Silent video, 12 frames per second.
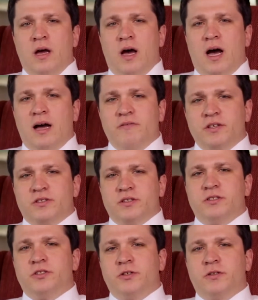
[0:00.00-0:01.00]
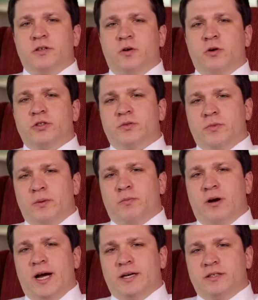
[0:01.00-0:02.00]
Obviously, during the course of my
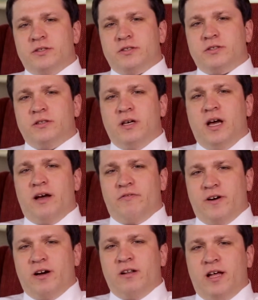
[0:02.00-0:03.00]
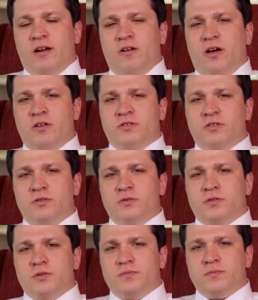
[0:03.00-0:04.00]
practice, I file a lot of
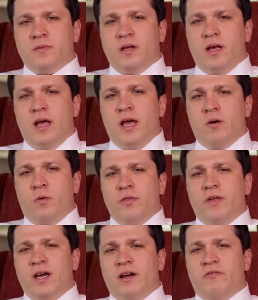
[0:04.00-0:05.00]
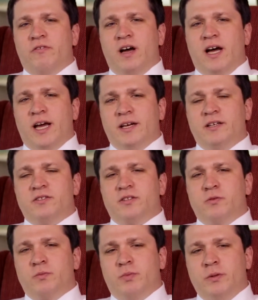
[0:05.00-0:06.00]
lawsuits. And one thing I find is
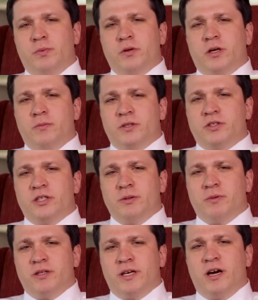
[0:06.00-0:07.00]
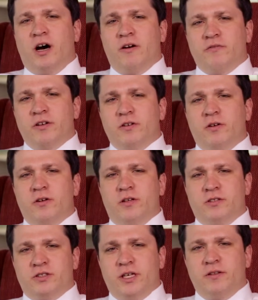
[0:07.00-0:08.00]
that when people come to see me, they often don't
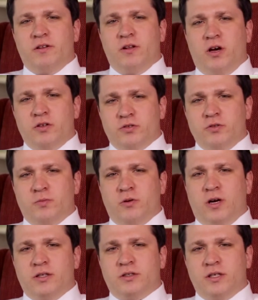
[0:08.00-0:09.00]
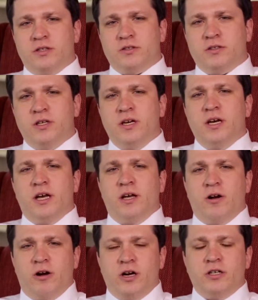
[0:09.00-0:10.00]
understand the lawsuit process
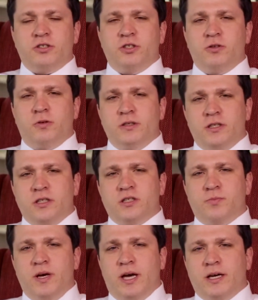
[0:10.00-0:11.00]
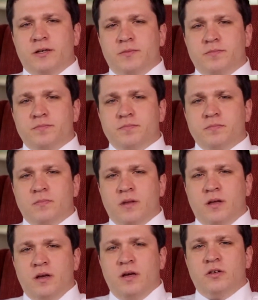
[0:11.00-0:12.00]
and are not sure what to expect.
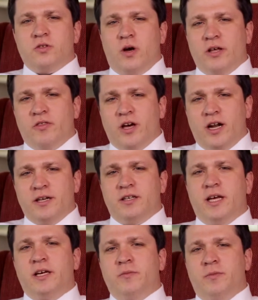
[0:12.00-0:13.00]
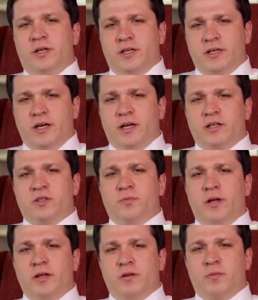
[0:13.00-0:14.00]
So I thought I'd take a minute and
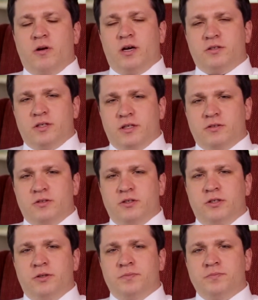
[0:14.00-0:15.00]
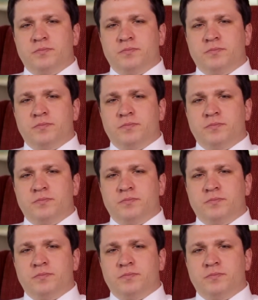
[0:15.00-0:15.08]
explain the process to you.